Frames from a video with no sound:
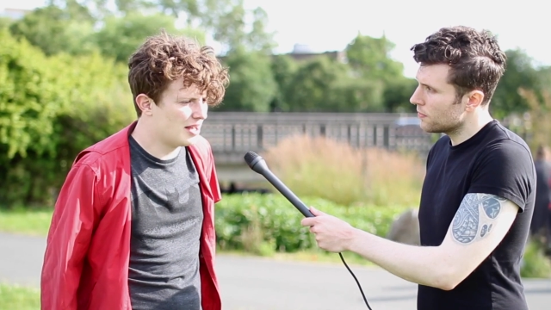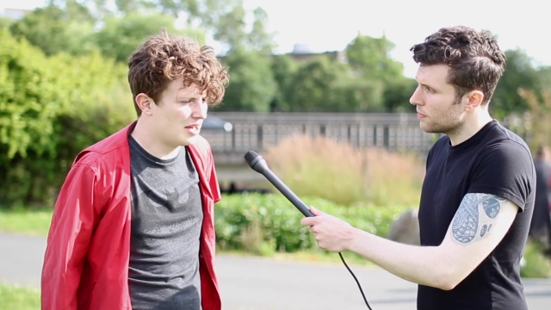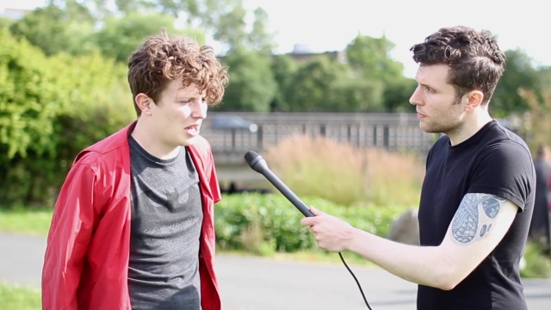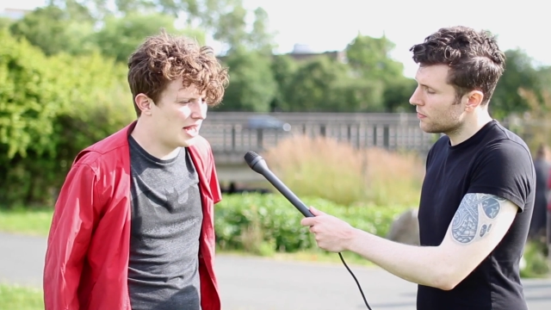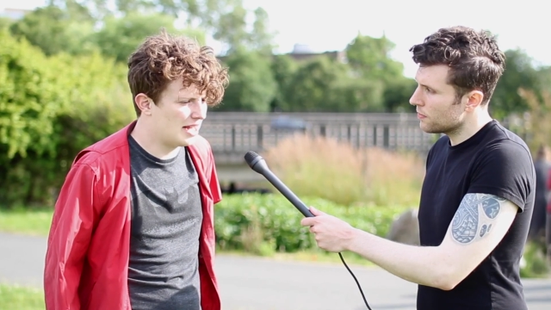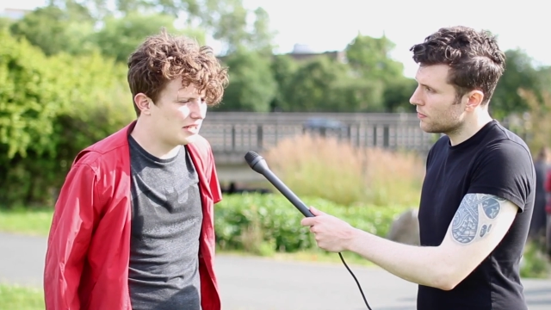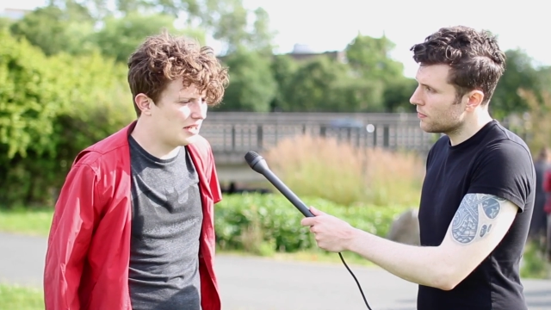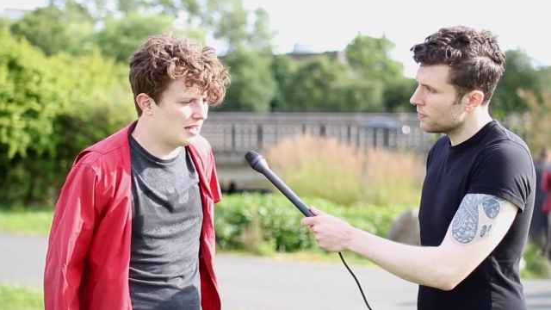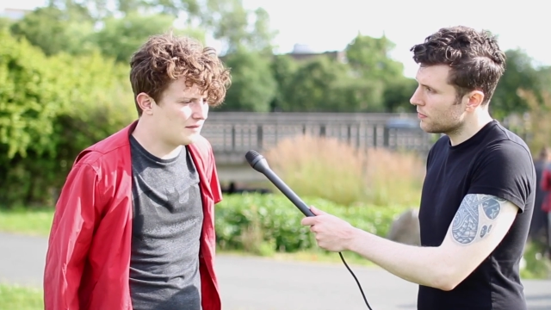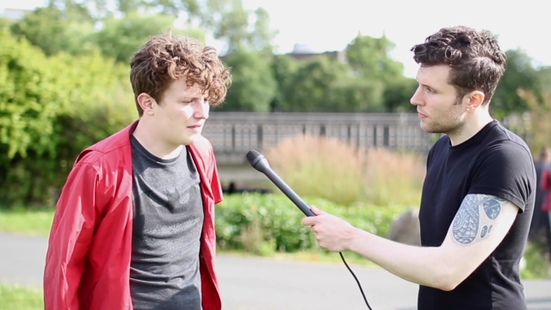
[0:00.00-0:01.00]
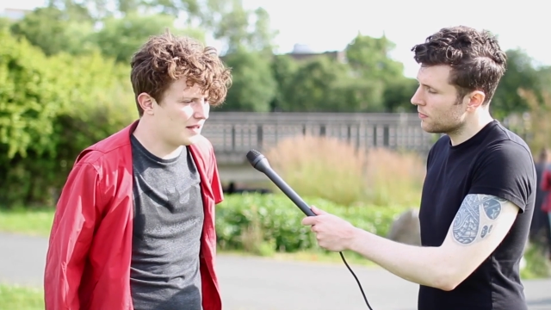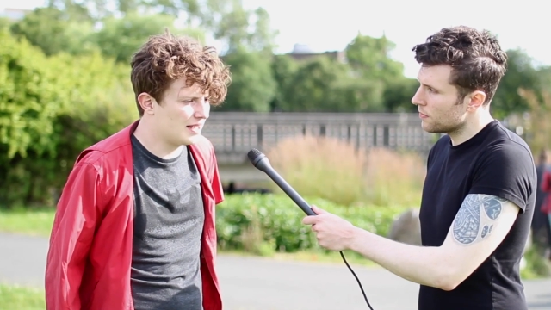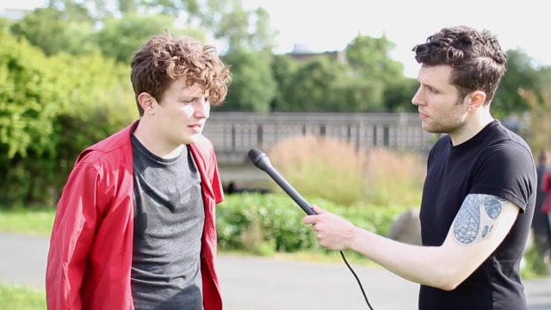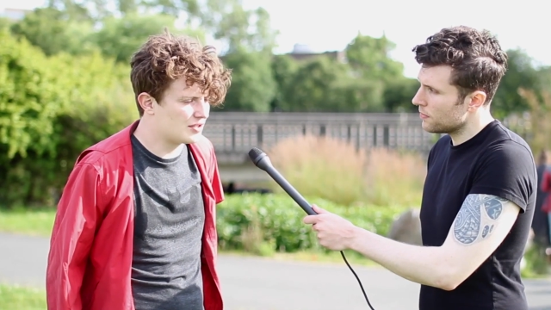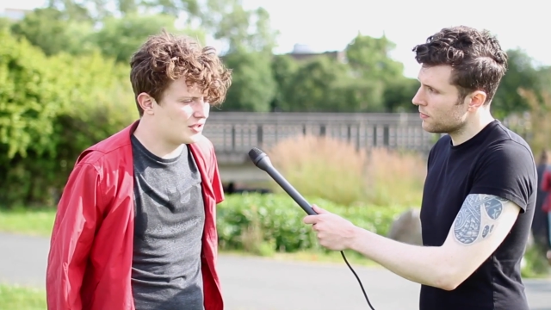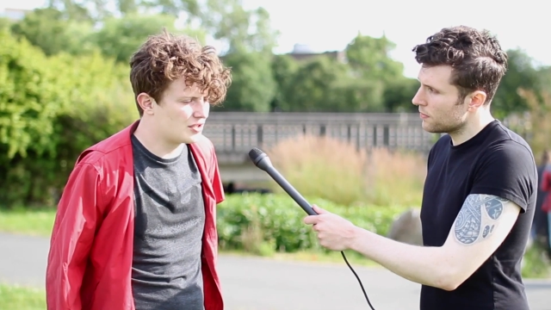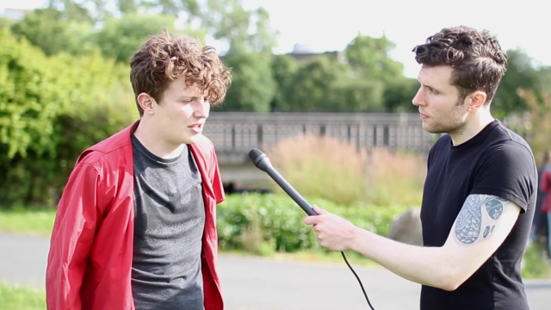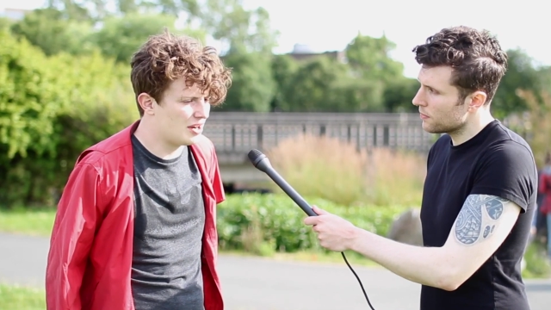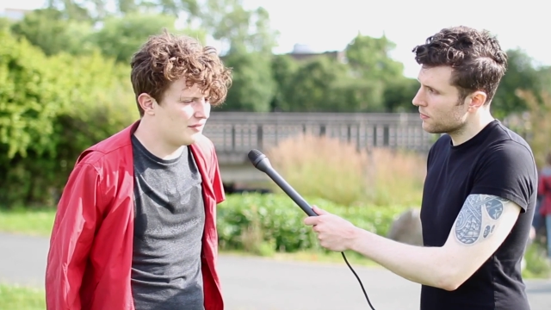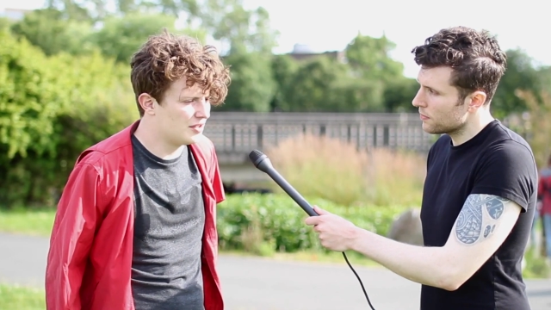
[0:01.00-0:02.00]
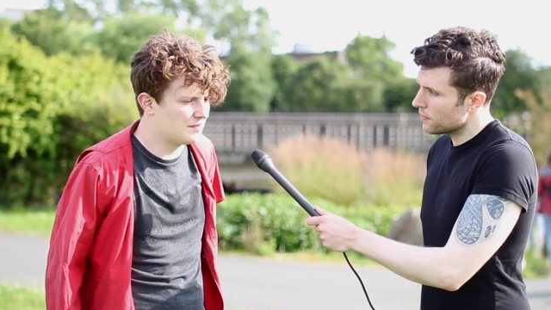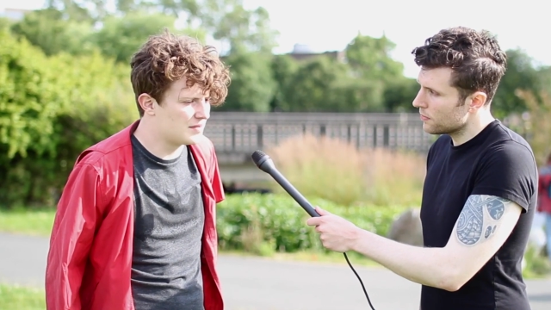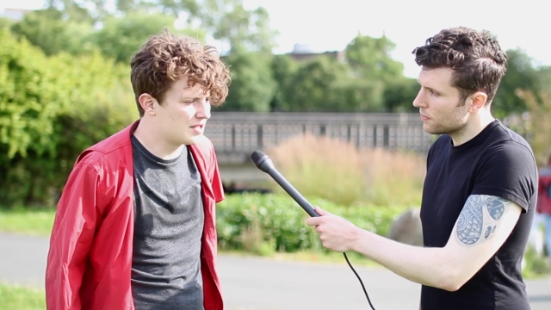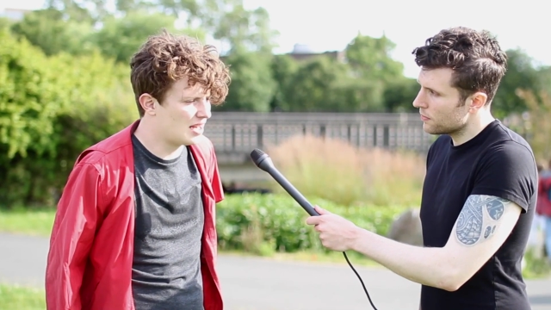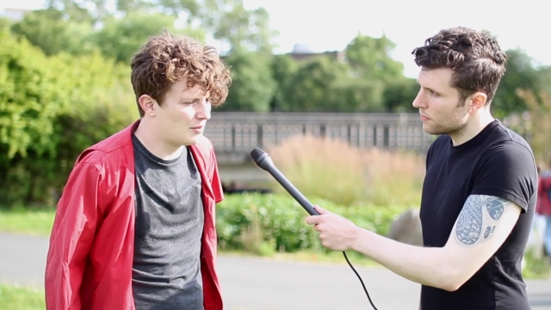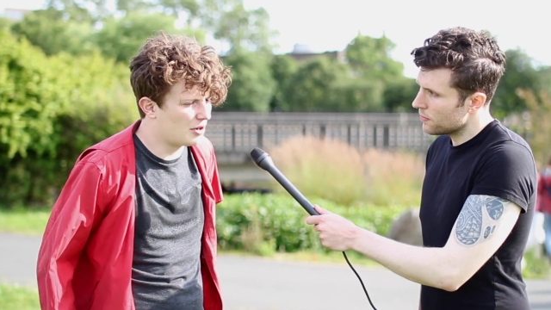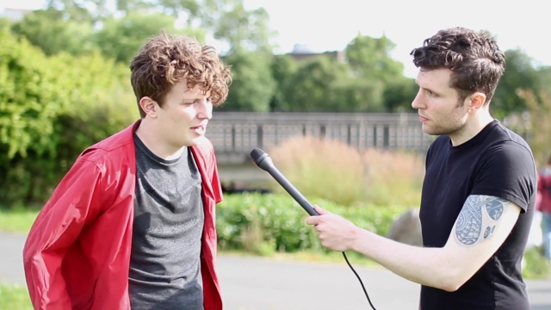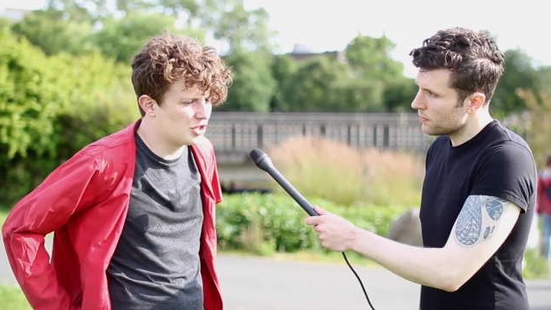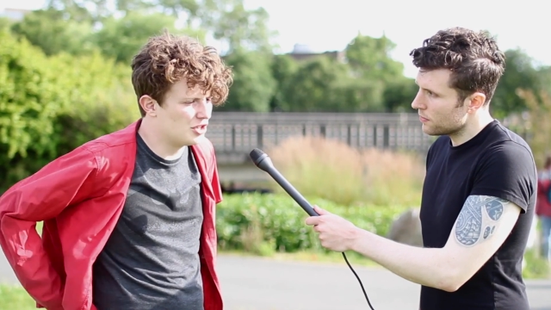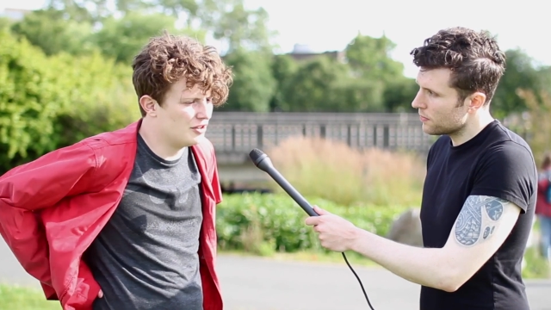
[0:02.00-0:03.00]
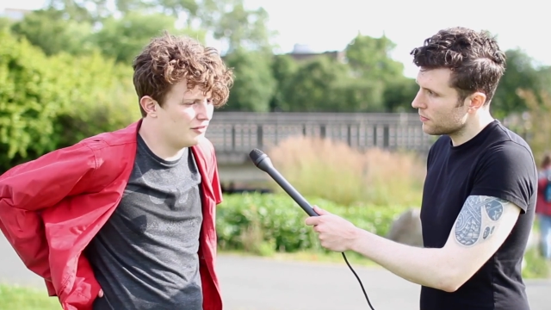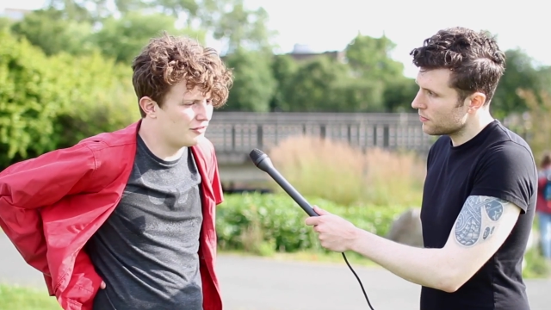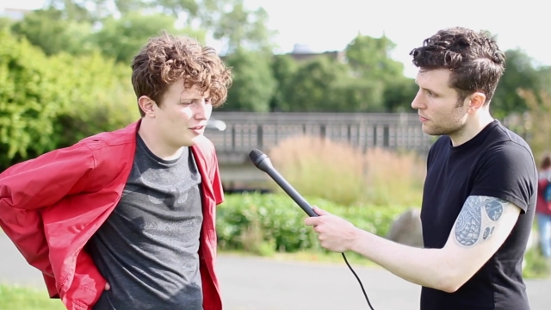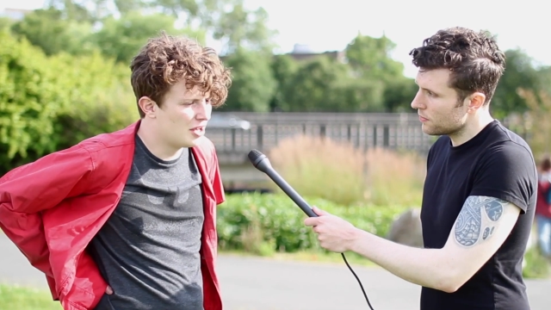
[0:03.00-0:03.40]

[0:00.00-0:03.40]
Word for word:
Speaker 1: And like I think it's just kind of a celebration of